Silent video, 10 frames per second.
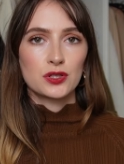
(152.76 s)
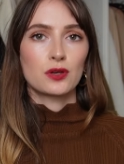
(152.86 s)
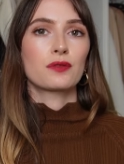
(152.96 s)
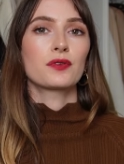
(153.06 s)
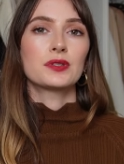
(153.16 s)
to
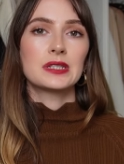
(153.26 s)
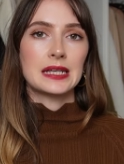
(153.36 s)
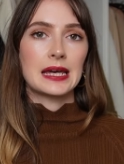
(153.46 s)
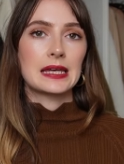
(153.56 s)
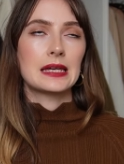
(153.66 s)
talk through
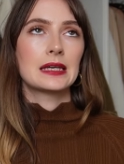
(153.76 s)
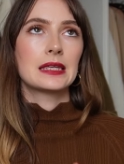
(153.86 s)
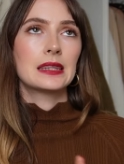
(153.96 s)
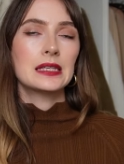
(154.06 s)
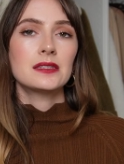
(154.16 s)
today,
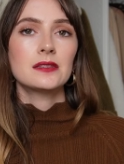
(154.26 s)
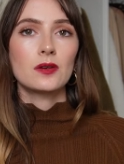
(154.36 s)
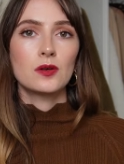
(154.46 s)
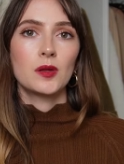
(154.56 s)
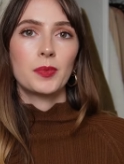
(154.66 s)
this is
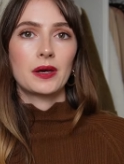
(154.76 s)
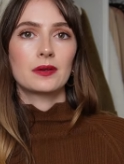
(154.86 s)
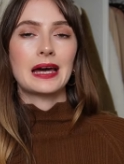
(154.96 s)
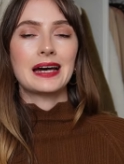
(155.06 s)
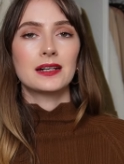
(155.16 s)
all
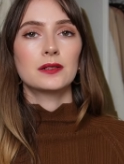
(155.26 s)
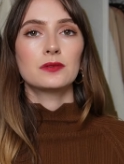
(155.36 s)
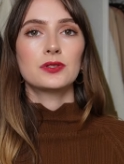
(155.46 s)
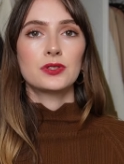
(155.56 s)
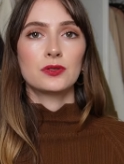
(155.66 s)
about how
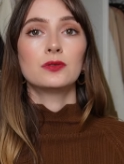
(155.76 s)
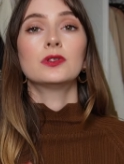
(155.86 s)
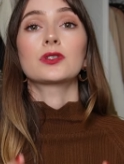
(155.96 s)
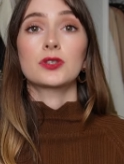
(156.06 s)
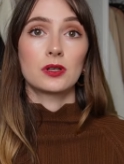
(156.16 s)
to
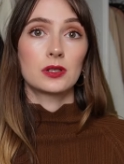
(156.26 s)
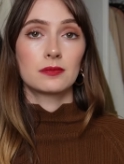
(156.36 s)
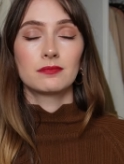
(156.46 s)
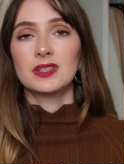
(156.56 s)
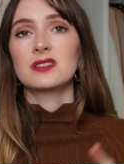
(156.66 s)
look
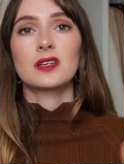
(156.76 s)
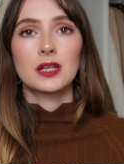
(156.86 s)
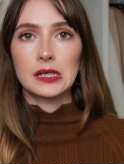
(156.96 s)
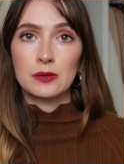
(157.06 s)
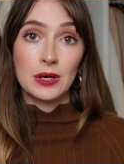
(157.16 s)
taller. This is
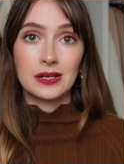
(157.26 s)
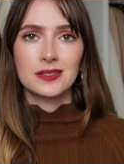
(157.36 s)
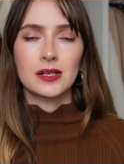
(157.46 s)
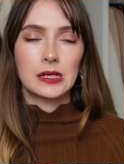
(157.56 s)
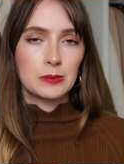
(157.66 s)
kind of our
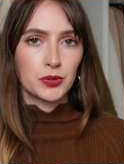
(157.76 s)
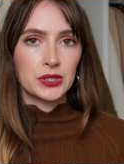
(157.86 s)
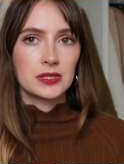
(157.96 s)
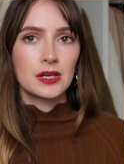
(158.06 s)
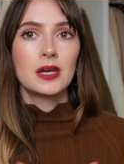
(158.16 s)
starting point.